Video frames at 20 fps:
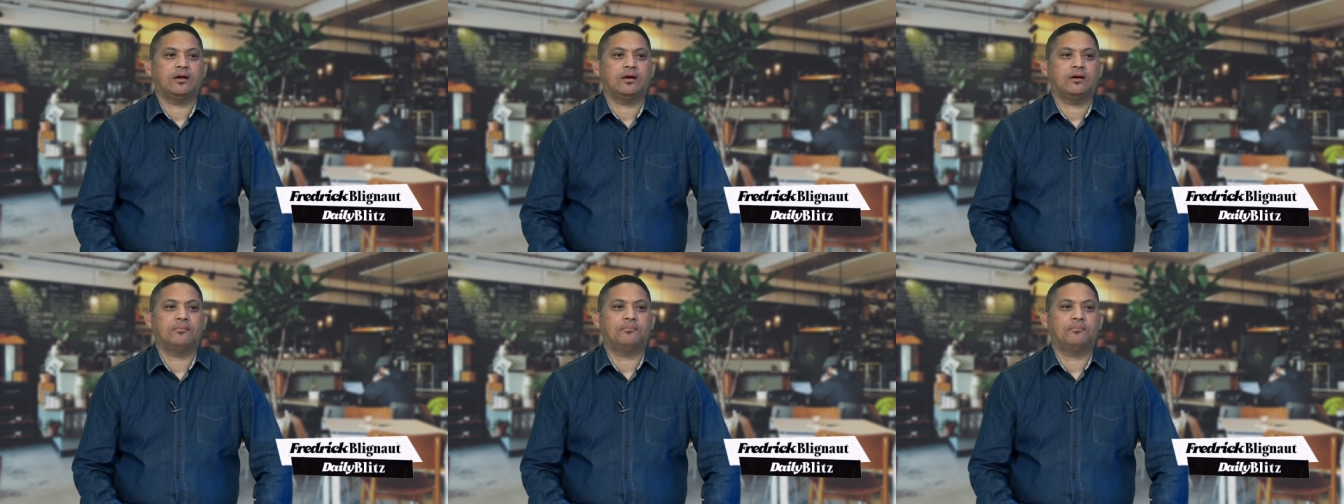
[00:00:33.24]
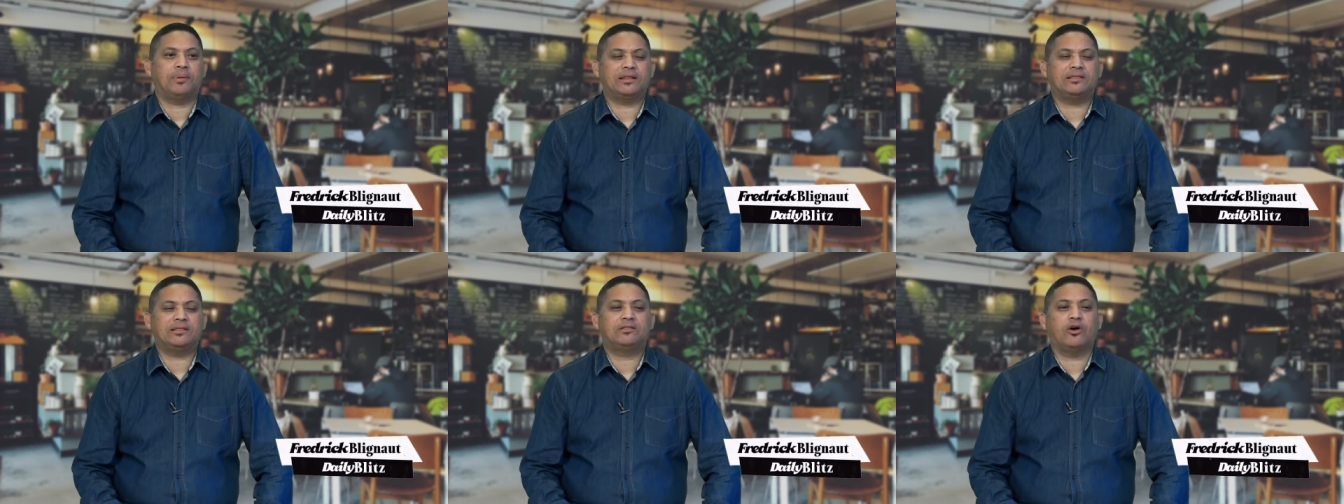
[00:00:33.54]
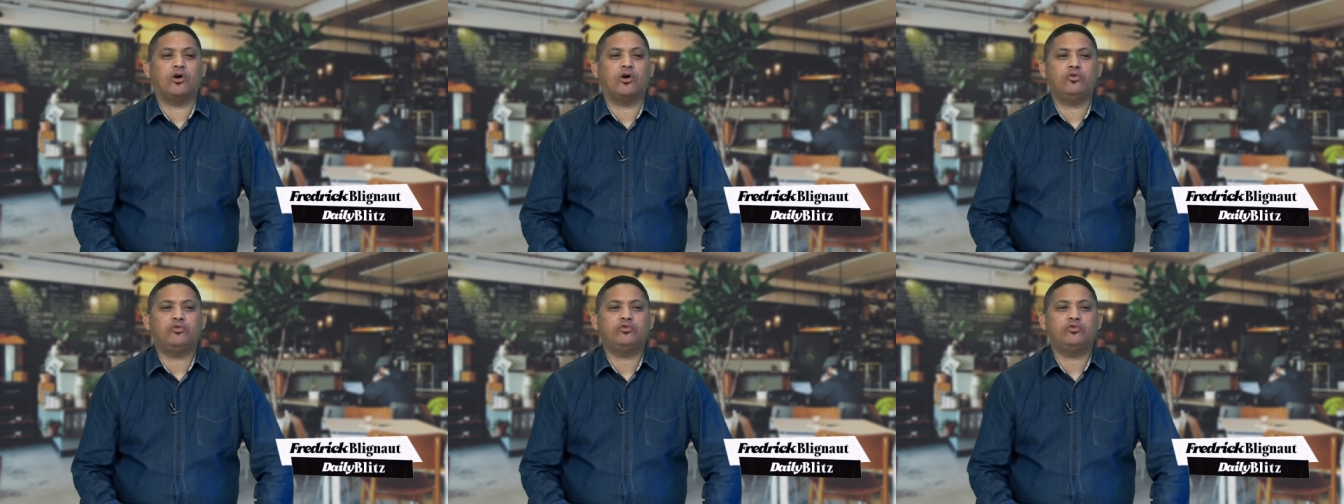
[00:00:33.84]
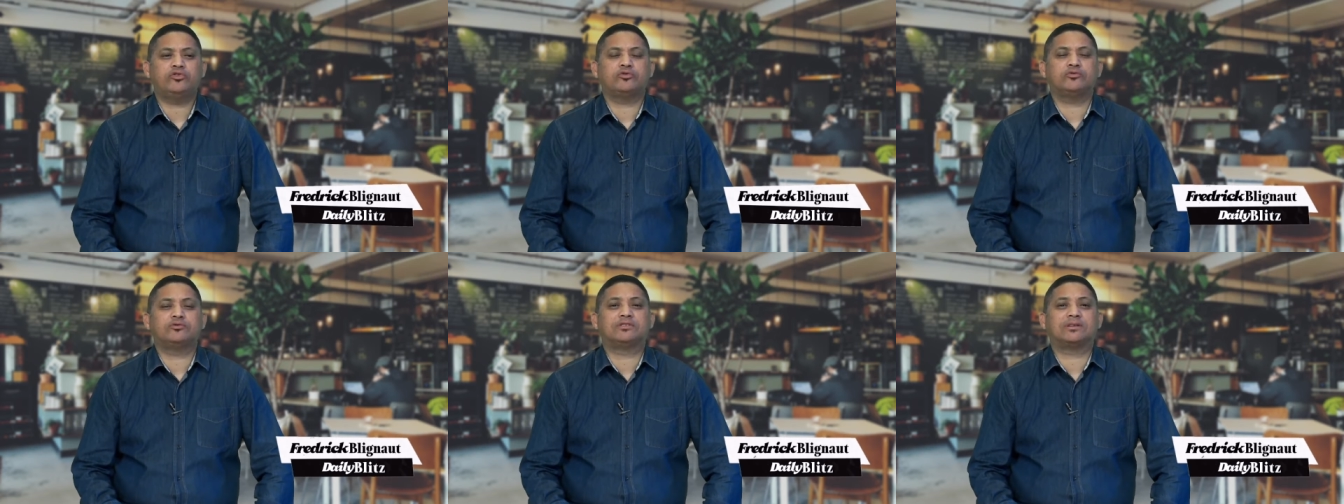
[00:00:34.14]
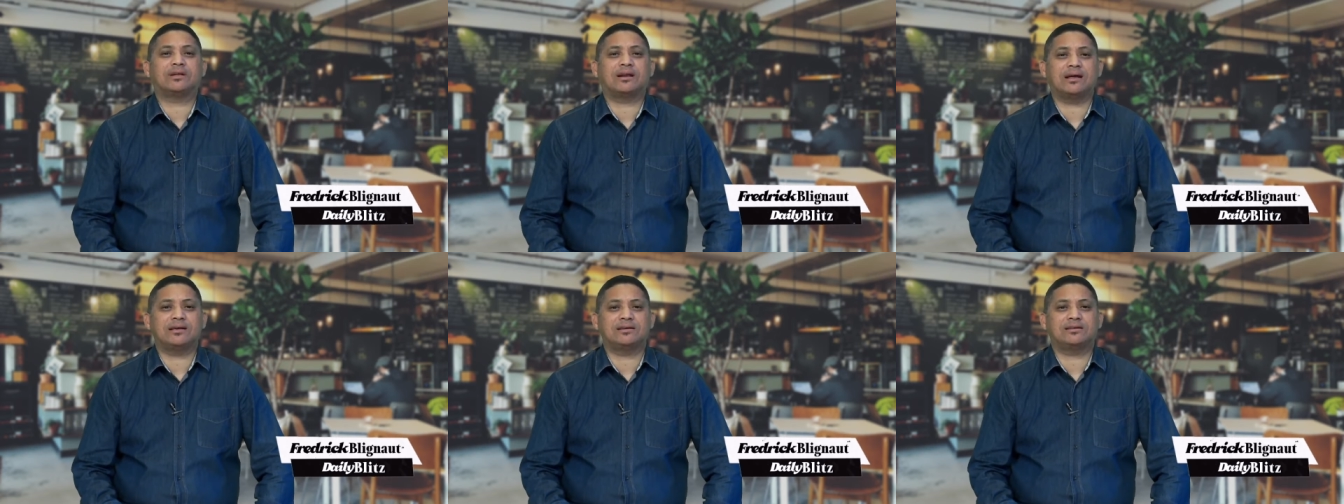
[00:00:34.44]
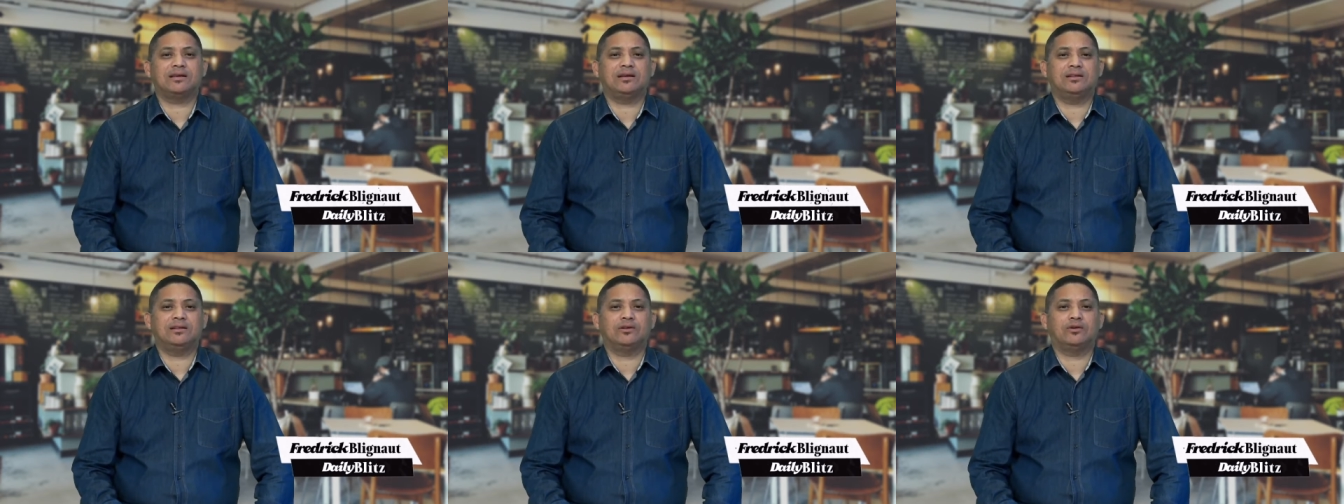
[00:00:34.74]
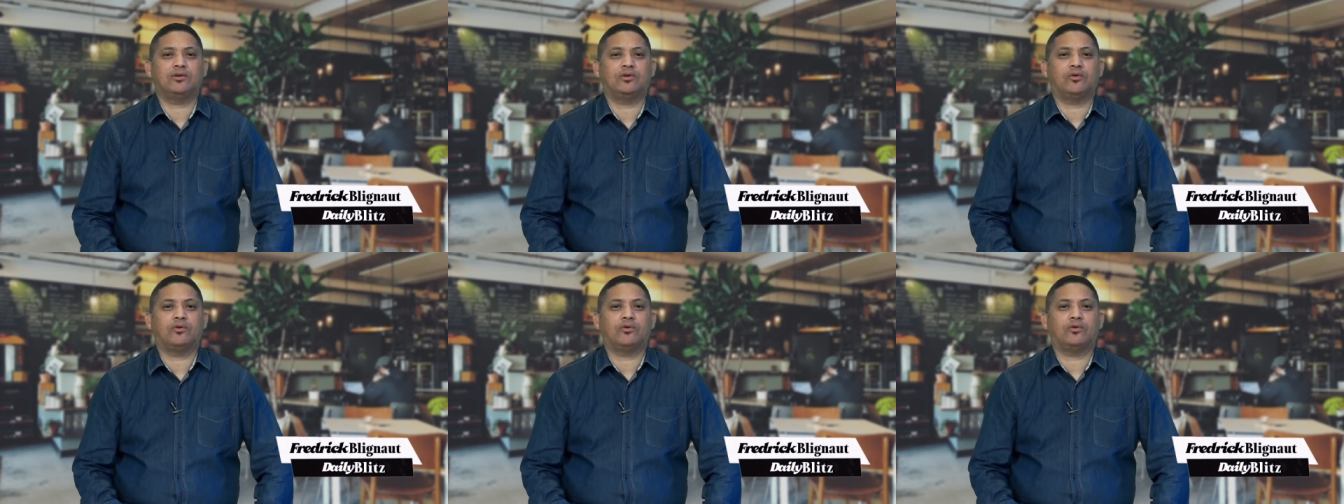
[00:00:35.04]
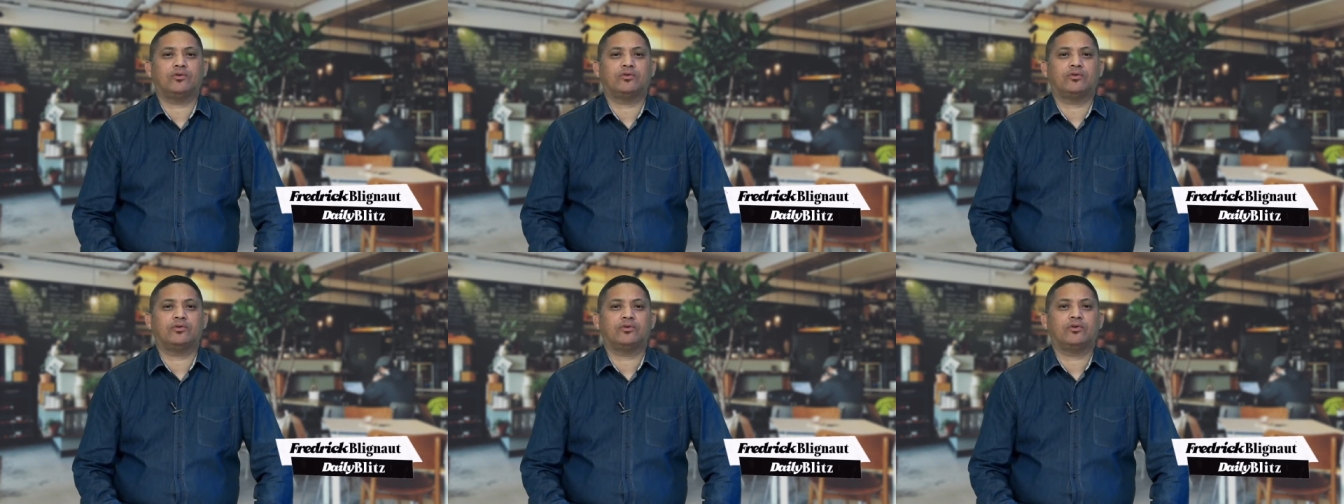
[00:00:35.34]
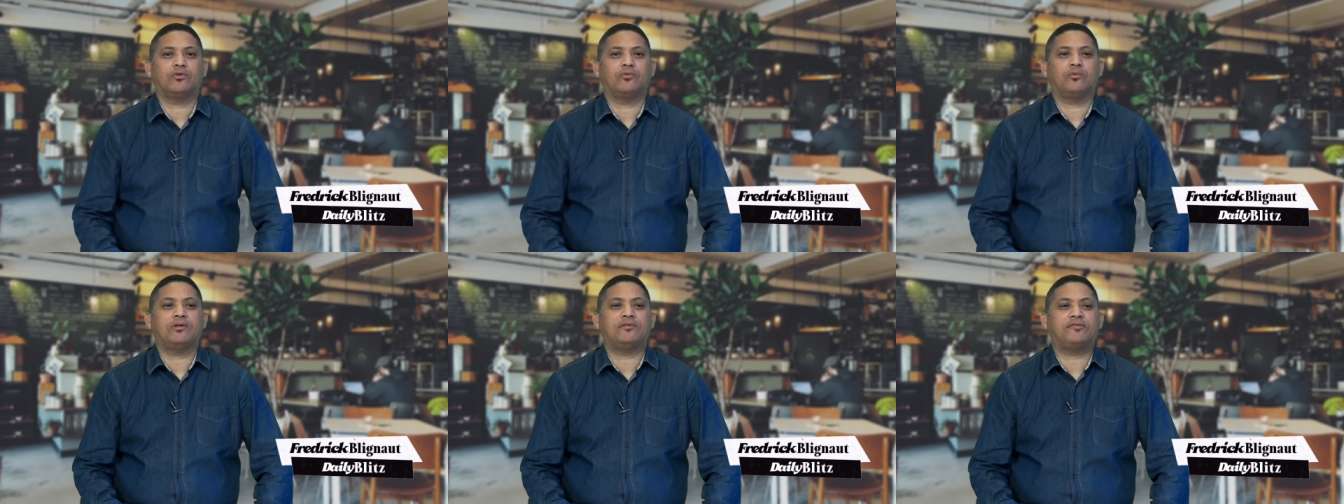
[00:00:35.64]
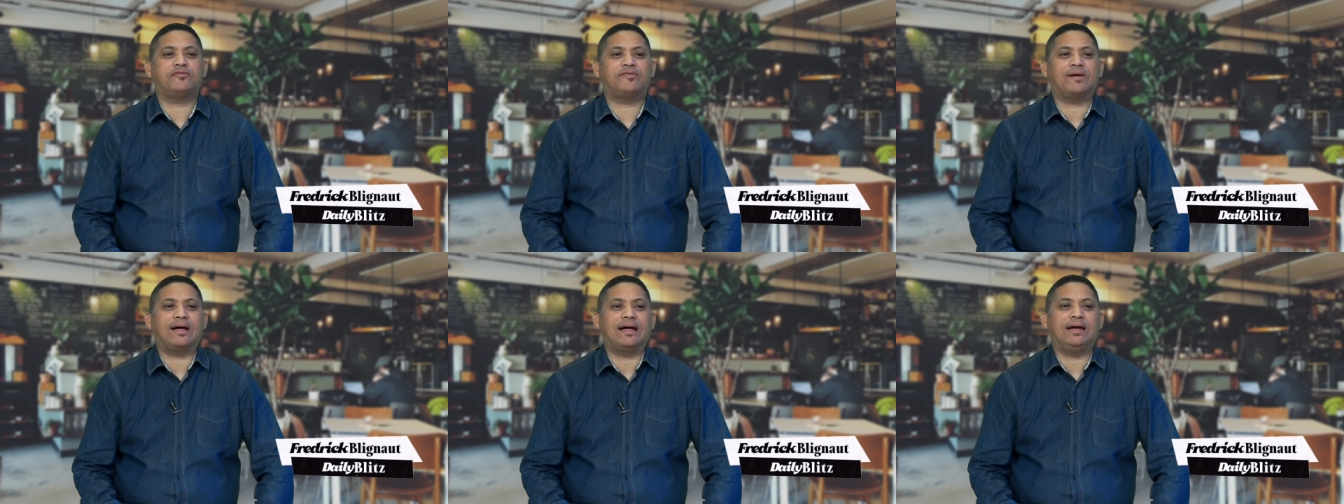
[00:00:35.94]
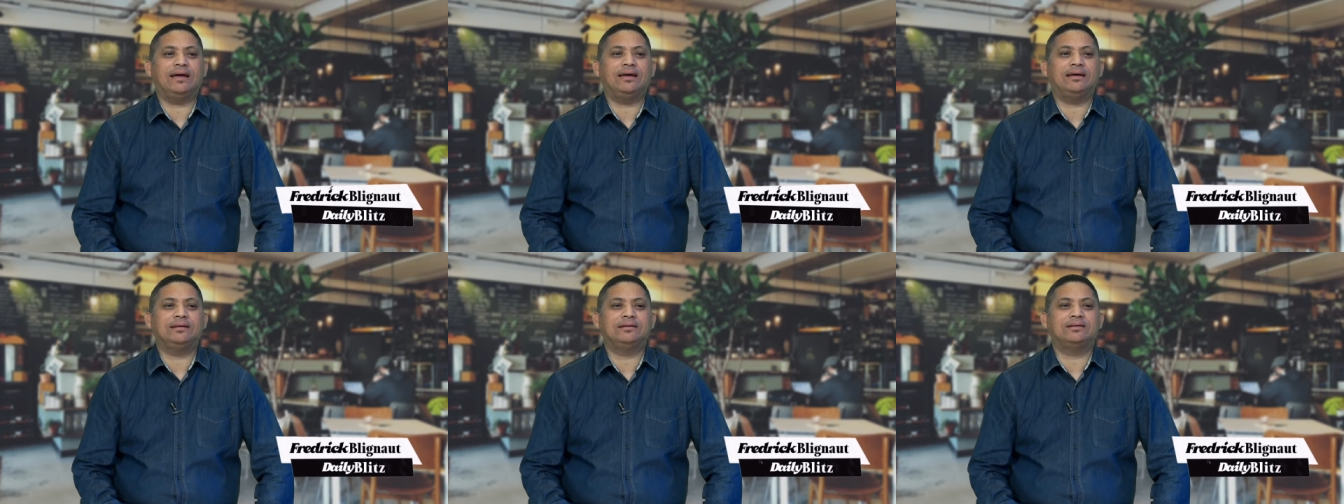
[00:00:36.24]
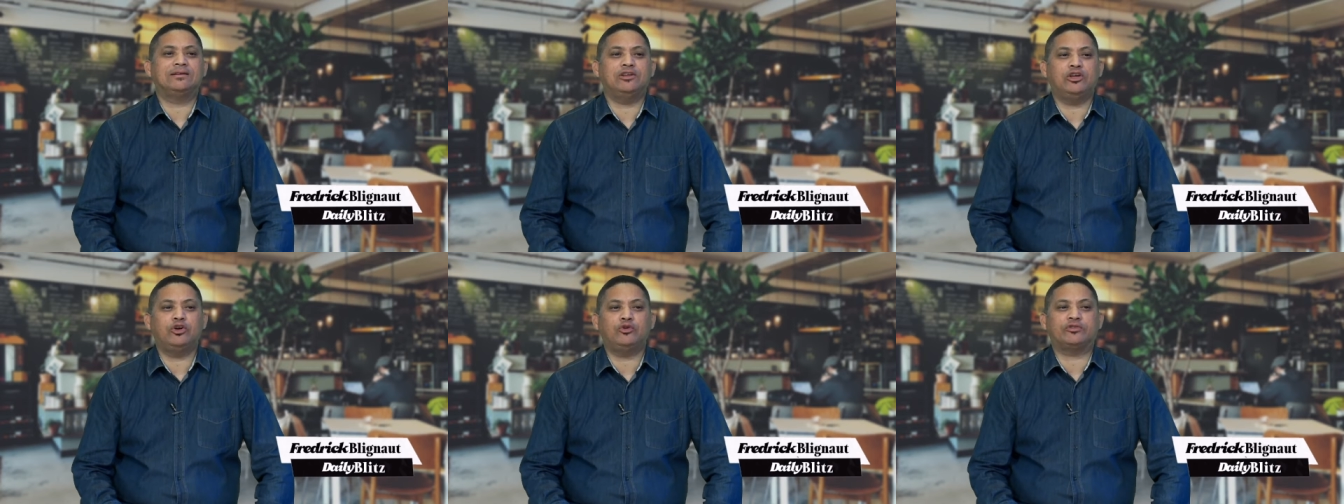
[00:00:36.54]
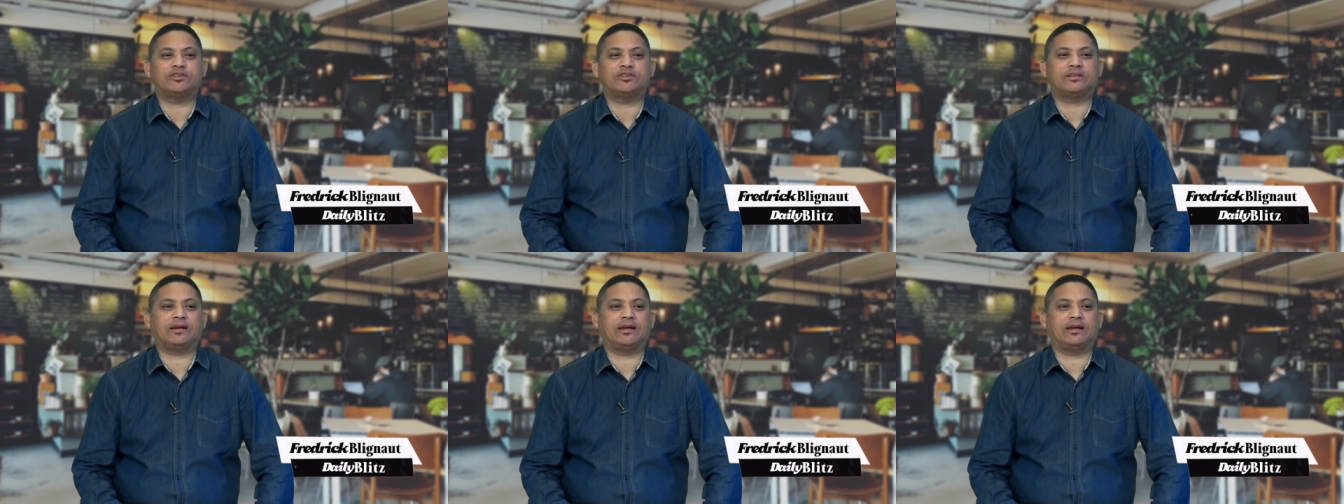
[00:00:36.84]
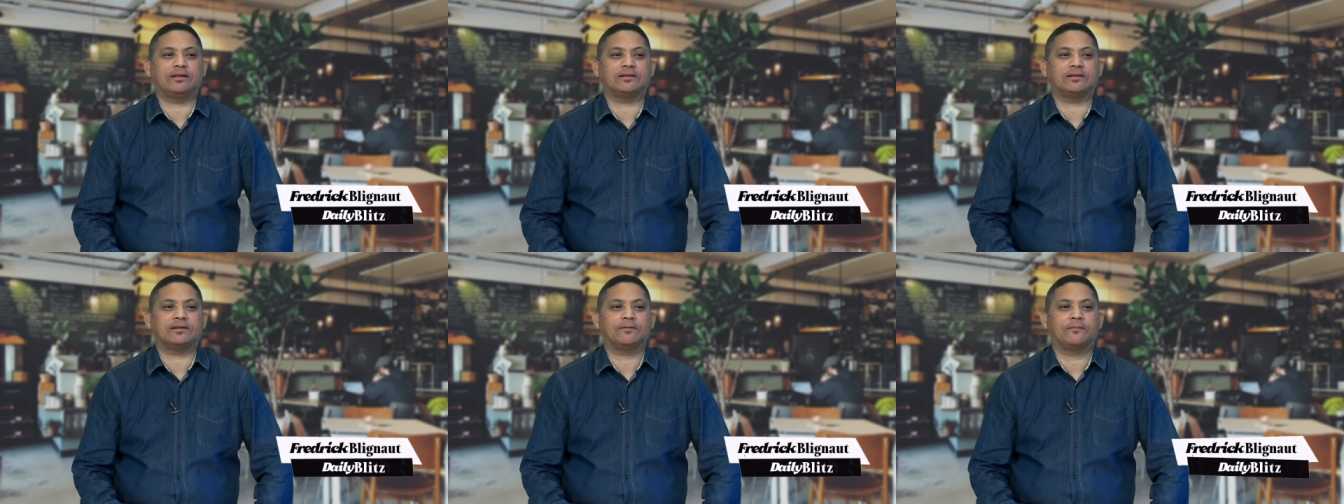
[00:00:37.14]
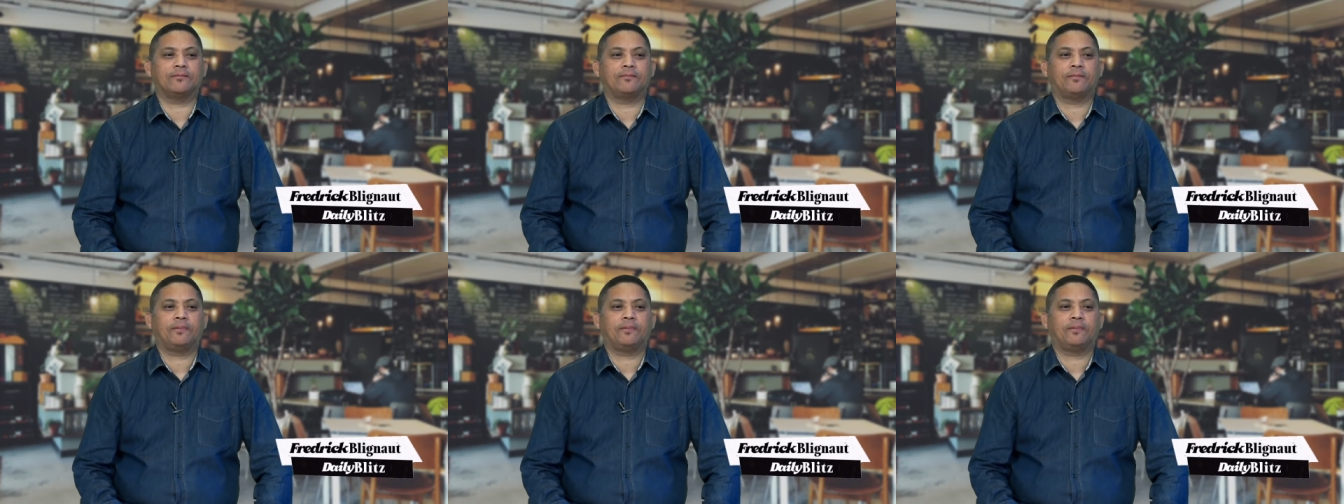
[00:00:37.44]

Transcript: But those who trust in the Lord will find new strength.